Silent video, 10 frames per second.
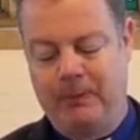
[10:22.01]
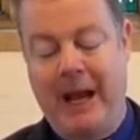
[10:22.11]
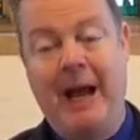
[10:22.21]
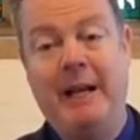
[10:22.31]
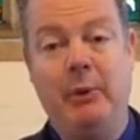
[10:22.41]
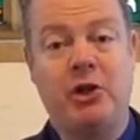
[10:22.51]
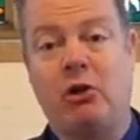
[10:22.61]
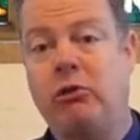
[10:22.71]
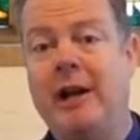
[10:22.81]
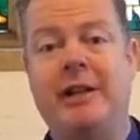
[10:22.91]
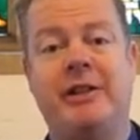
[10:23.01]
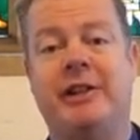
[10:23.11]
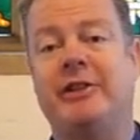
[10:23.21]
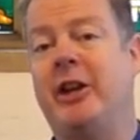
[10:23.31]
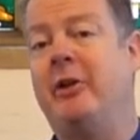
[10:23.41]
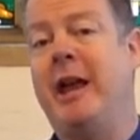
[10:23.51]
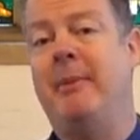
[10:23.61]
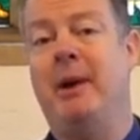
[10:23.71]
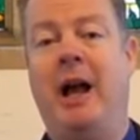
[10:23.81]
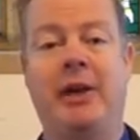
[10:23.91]
And it was credited to
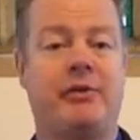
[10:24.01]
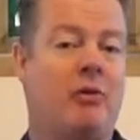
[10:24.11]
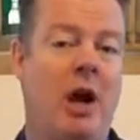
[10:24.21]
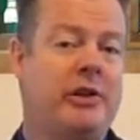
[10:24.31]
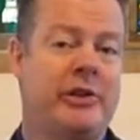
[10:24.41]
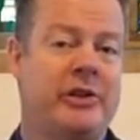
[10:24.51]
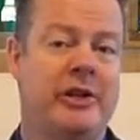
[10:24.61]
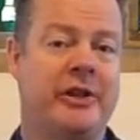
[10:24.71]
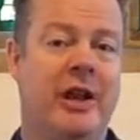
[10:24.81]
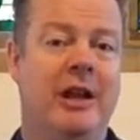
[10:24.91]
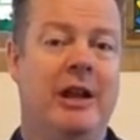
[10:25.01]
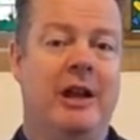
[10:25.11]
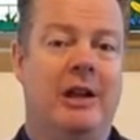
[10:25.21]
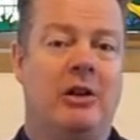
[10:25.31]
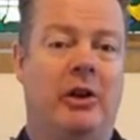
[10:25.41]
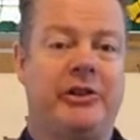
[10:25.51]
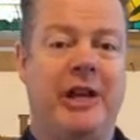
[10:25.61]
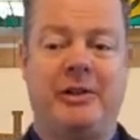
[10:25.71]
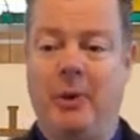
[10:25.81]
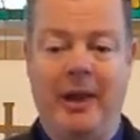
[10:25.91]
him as righteousness. God
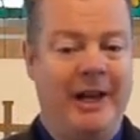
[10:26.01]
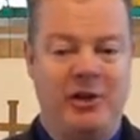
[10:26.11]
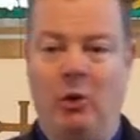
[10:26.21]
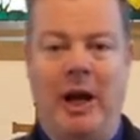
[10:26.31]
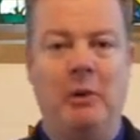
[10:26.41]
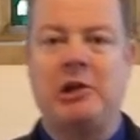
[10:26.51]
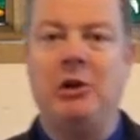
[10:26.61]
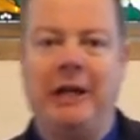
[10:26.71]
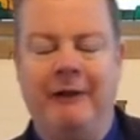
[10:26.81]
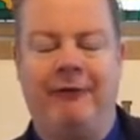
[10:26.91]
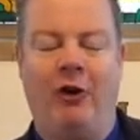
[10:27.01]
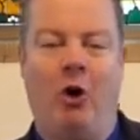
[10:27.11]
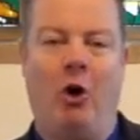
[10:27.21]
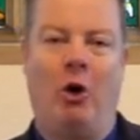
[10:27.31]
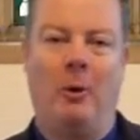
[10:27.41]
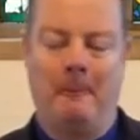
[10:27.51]
says, well, that's all I was looking for.